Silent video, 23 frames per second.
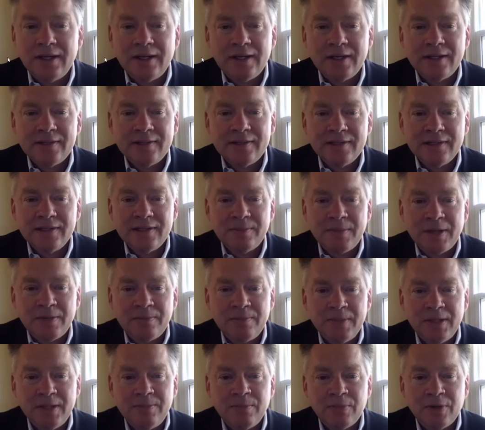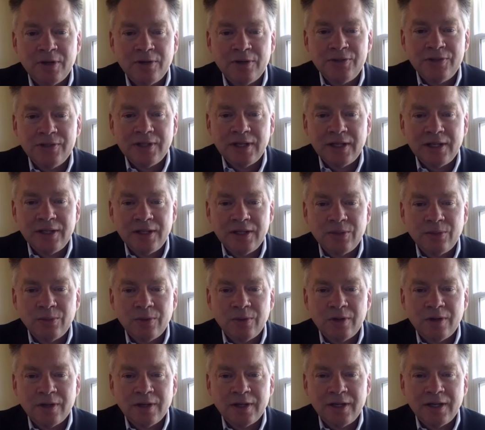since about mid-March, and I think we're
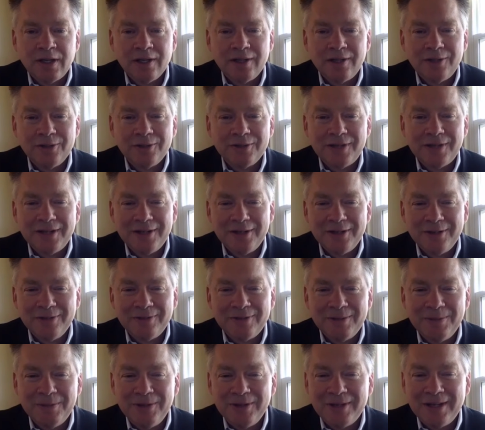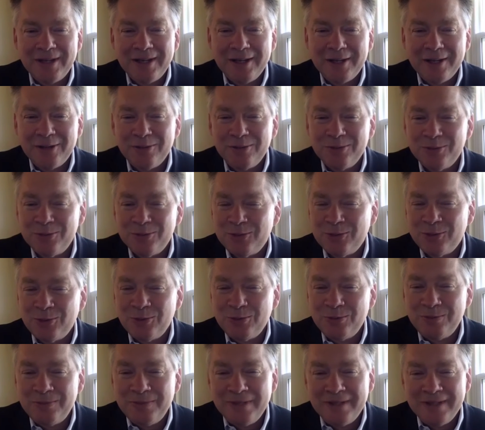all getting a little tired of communicating through
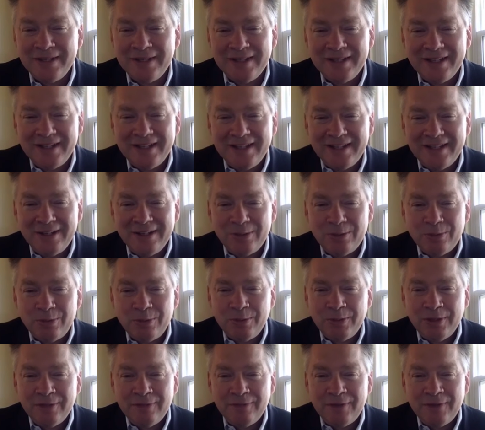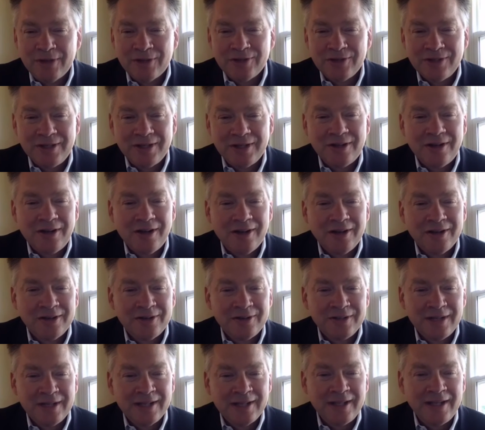Zoom, or what we affectionately call our
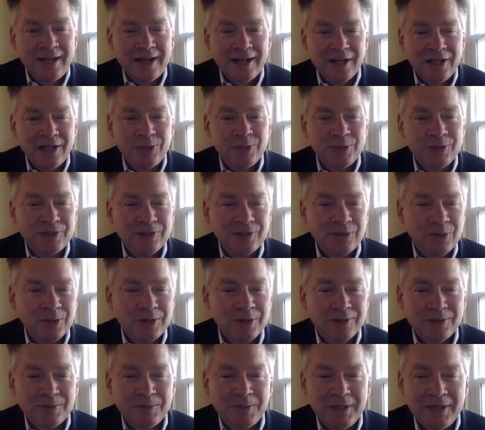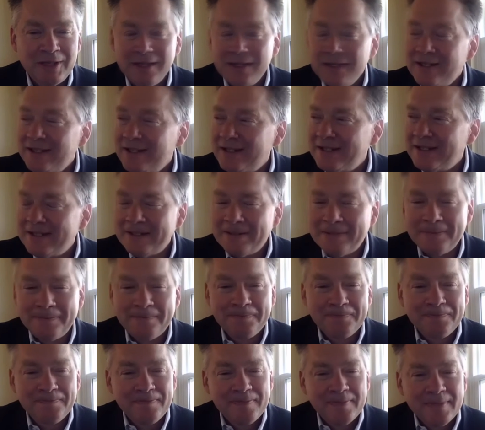daily Hollywood Squares meeting.
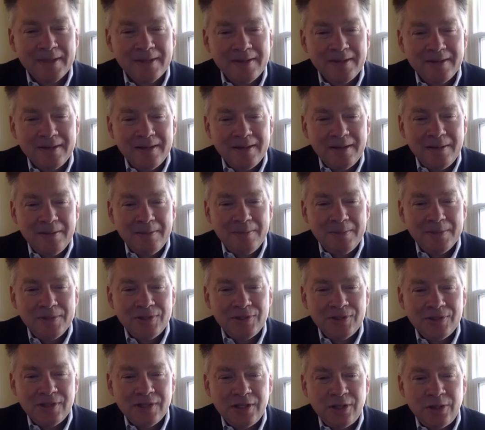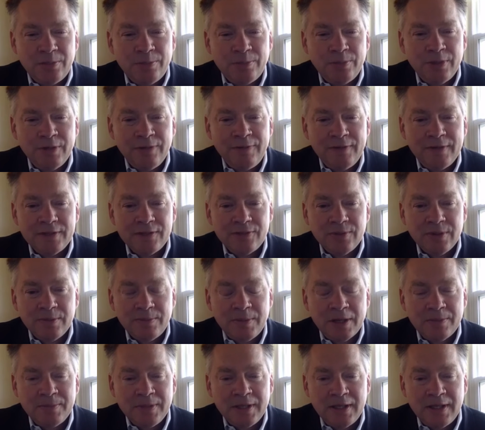But just a little brief history
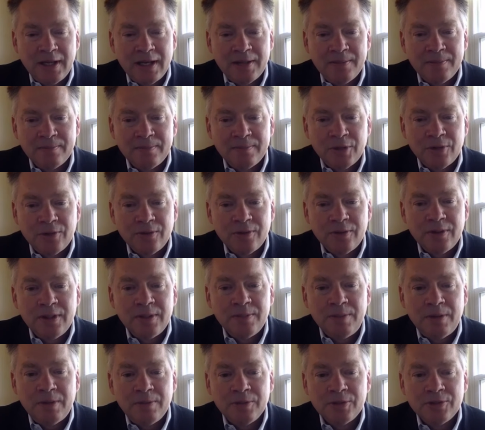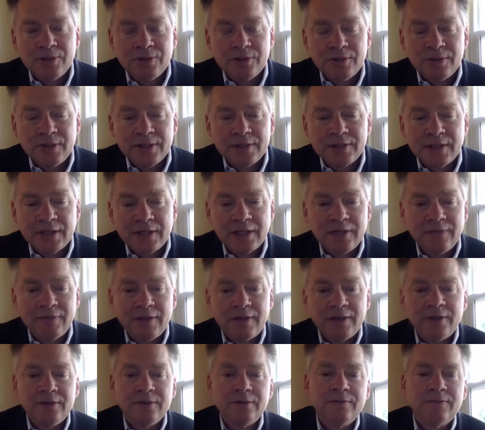about me. I'm currently publisher and executive
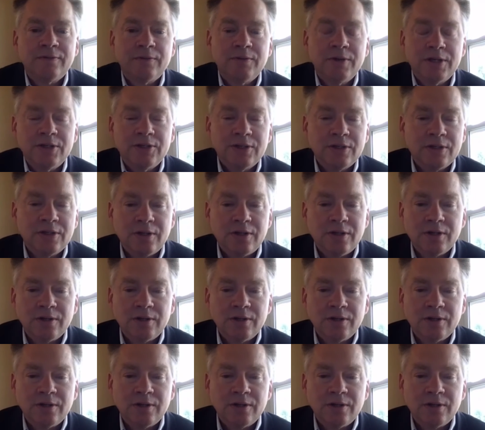editor of Crain Chicago